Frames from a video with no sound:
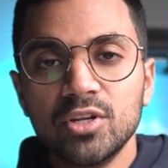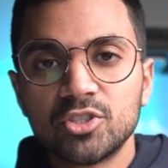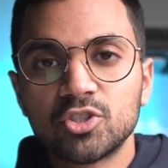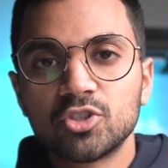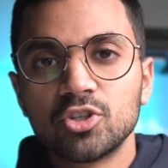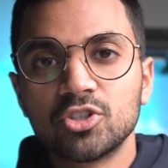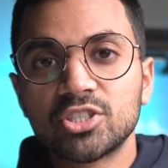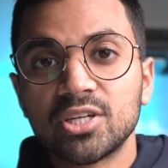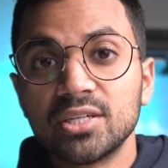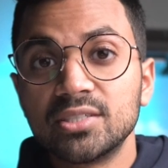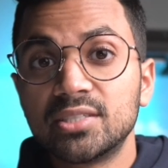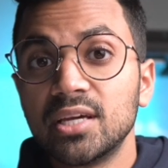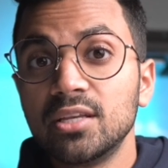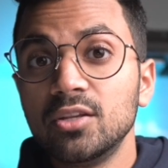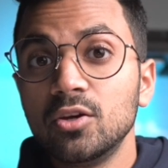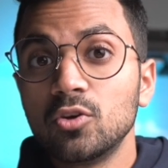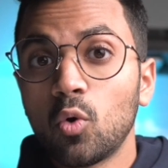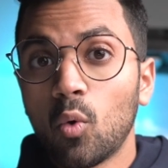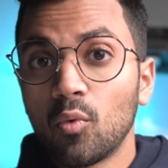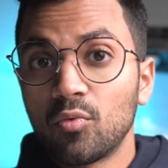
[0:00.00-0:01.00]
research
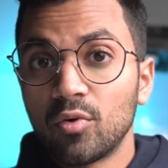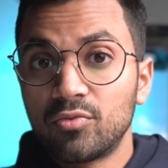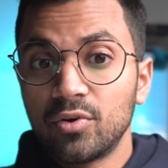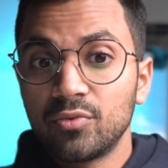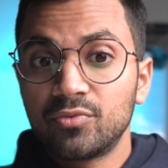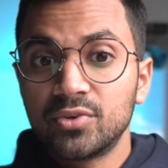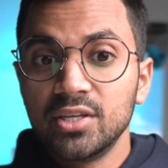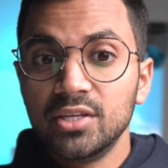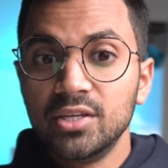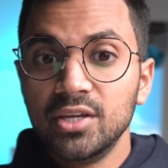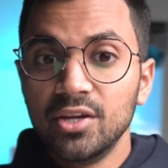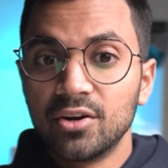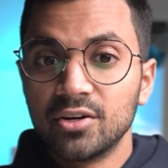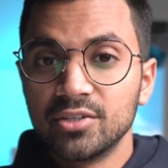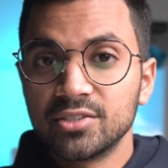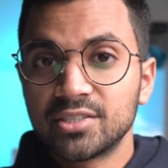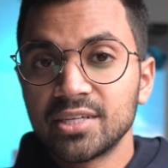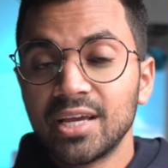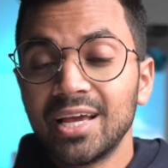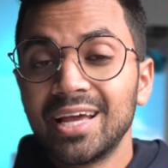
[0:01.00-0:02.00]
continued over 50
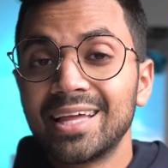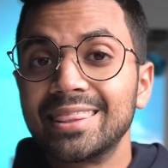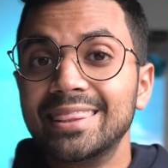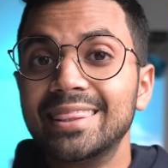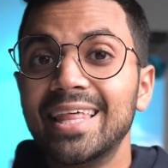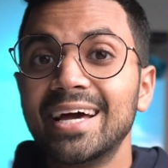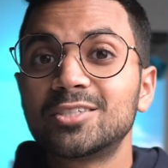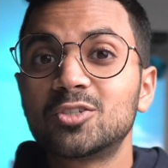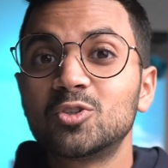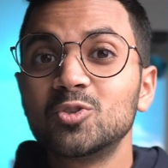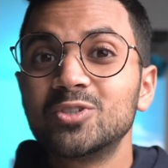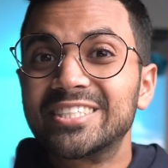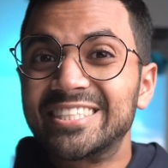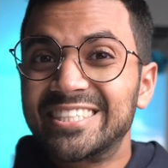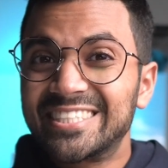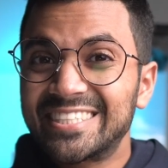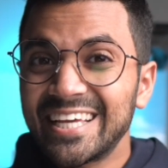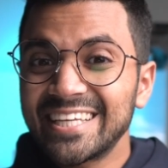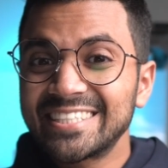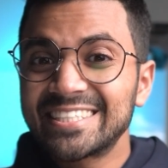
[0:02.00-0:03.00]
years led to
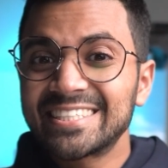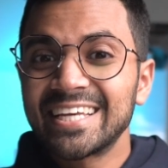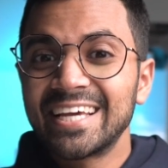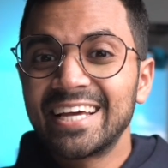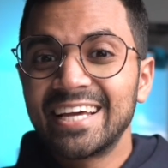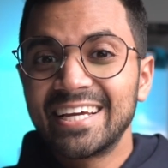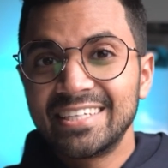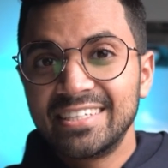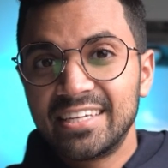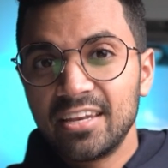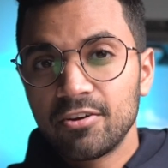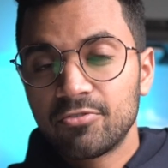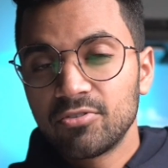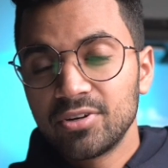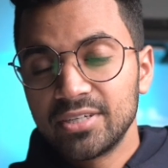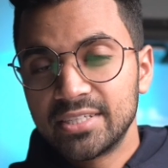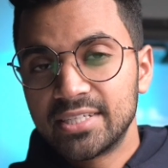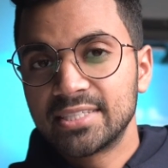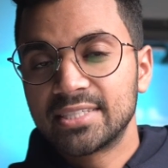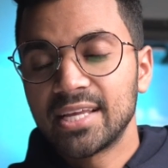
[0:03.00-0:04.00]
six
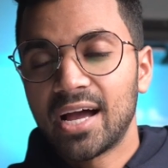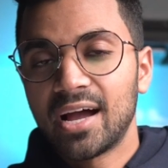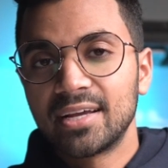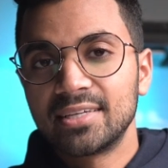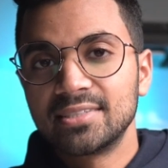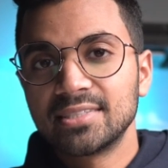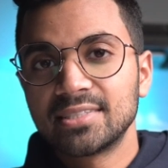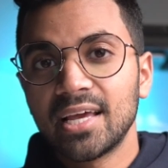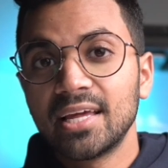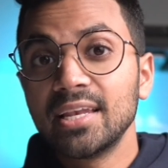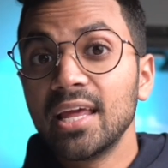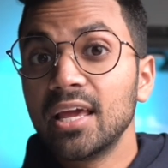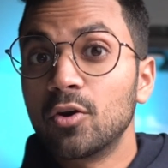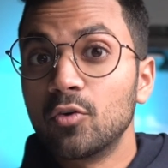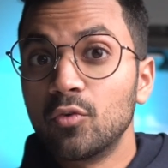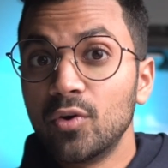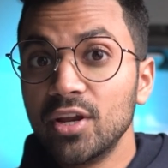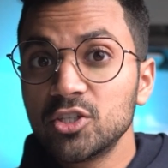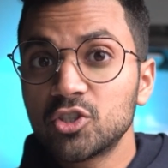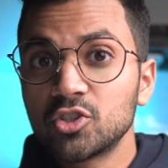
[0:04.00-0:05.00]
different designs and
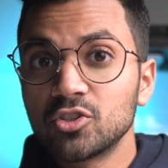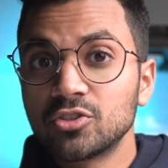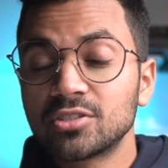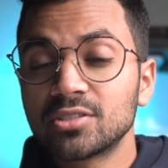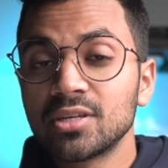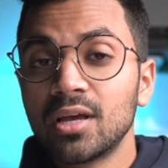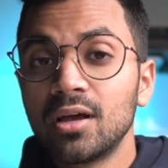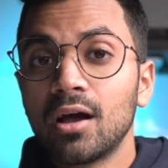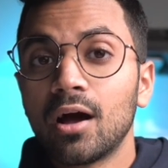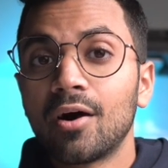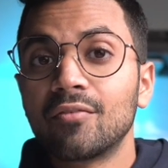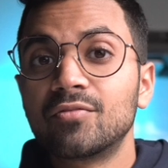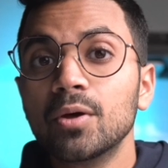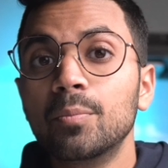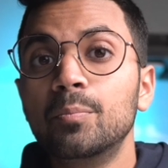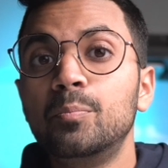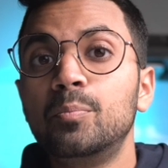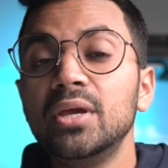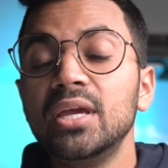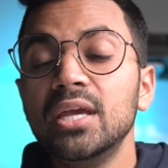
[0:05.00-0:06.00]
iterations of
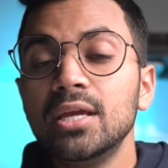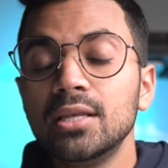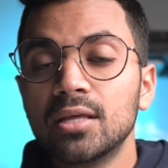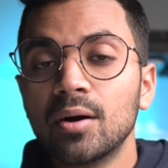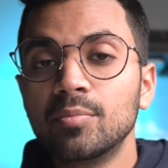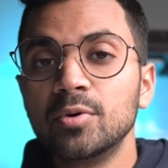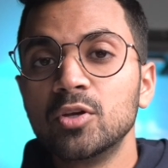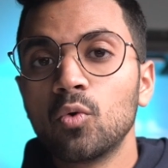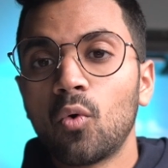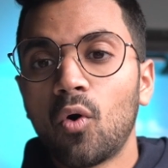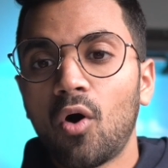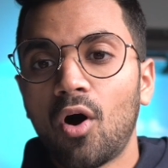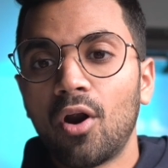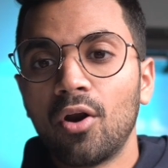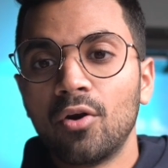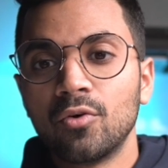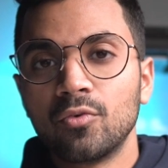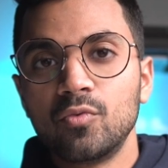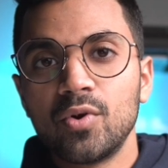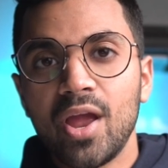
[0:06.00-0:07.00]
the
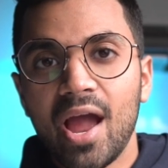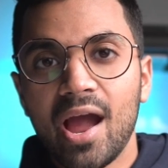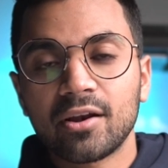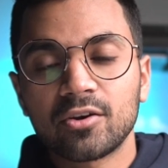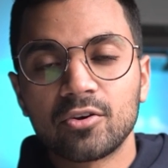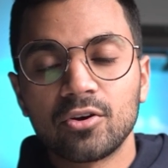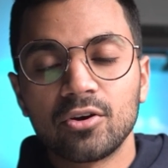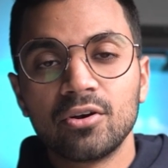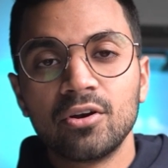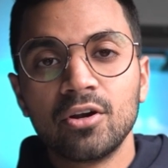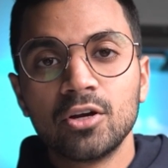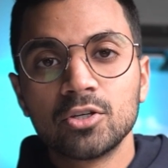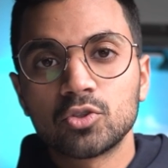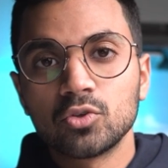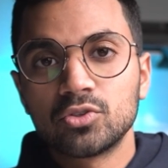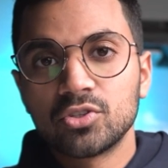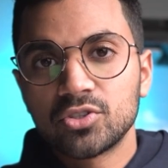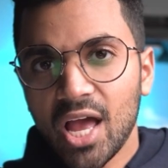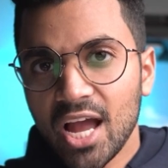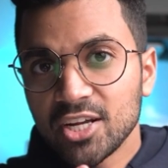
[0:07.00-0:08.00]
BWR reactor.
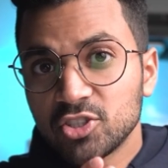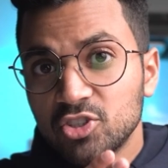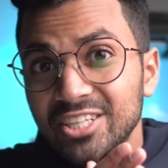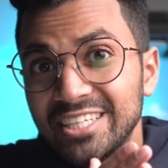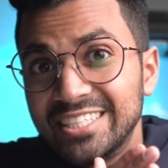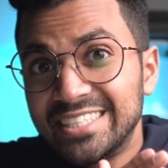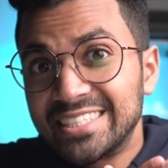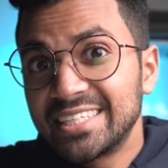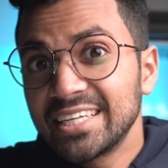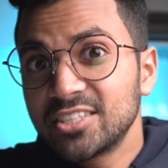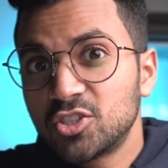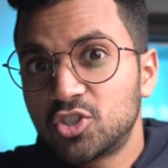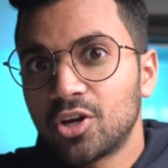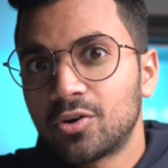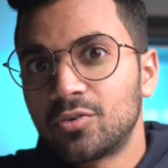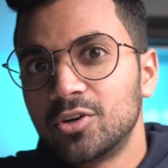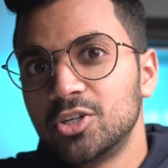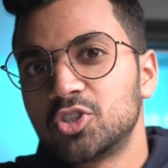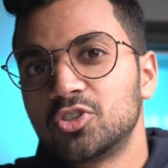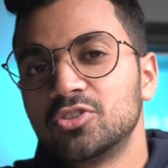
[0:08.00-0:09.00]
So there's actually six
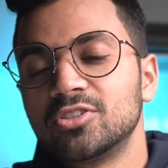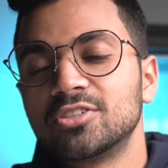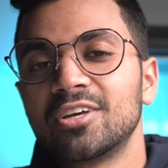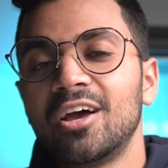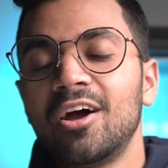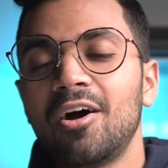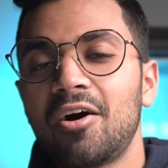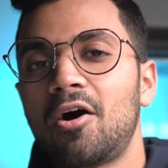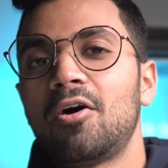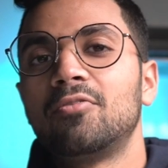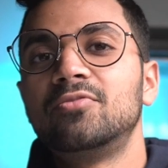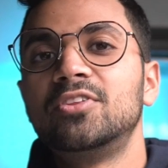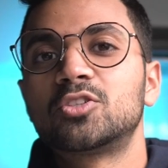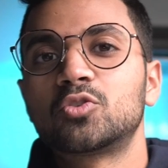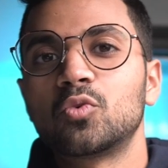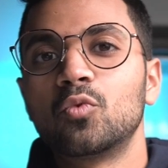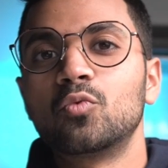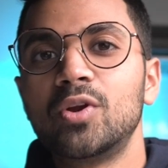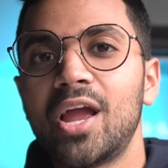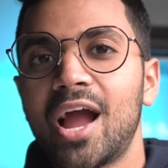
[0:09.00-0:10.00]
generations of
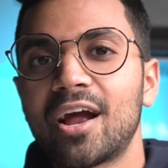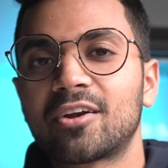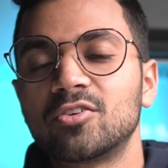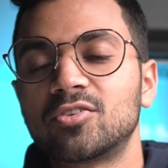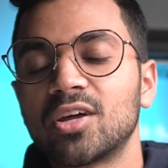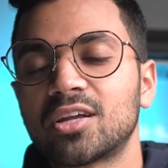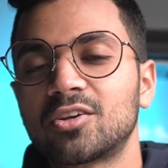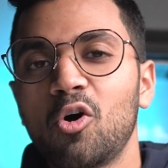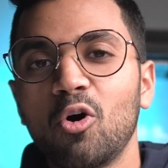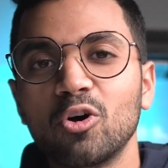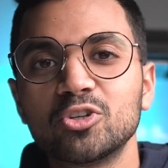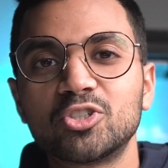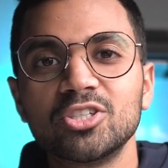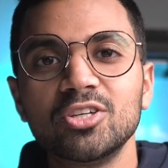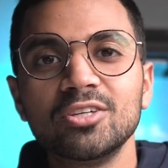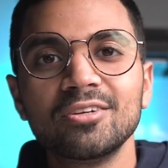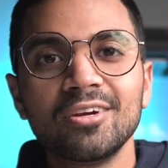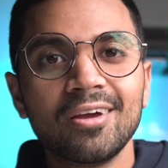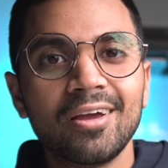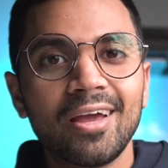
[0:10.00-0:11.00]
this reactor
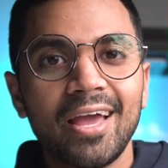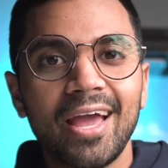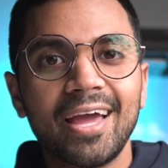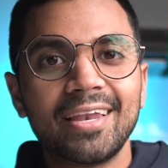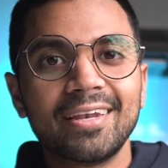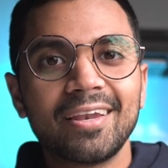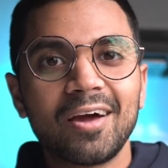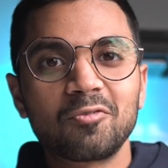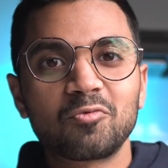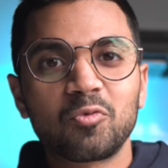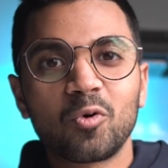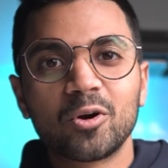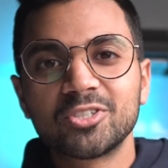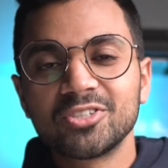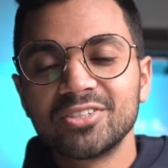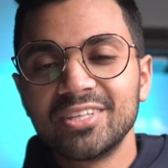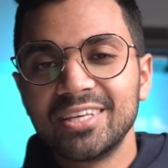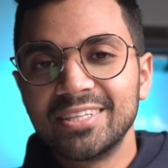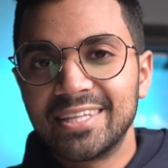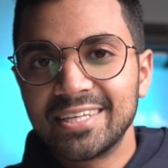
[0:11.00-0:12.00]
technology. And
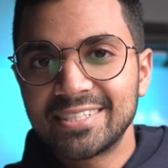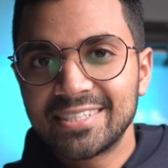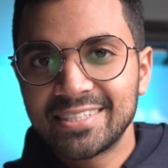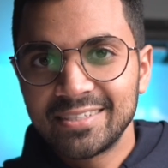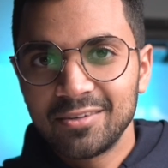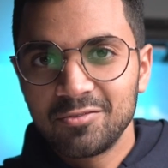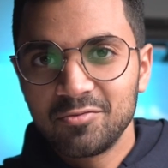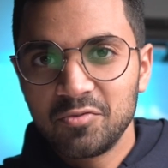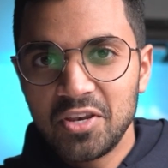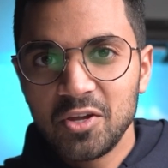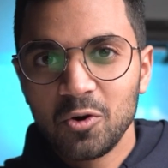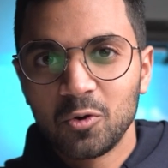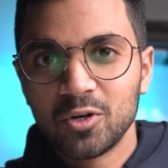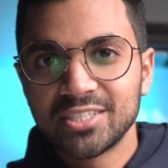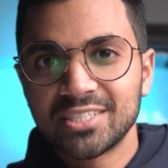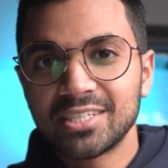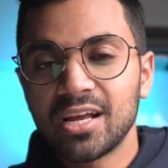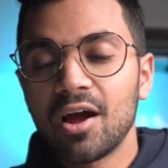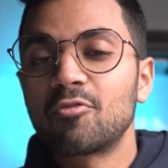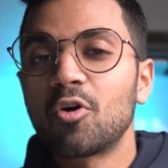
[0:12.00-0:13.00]
unfortunately, this video
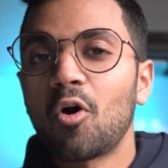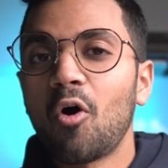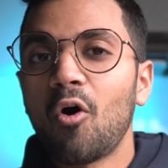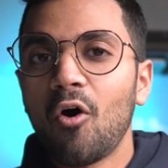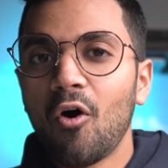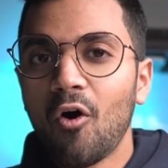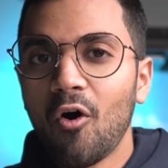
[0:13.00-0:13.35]
doesn't cover